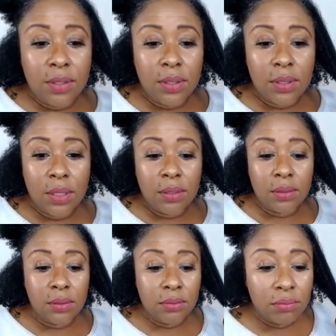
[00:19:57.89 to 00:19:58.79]

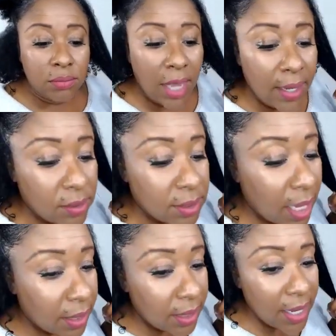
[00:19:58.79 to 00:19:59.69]
looking like Sonic the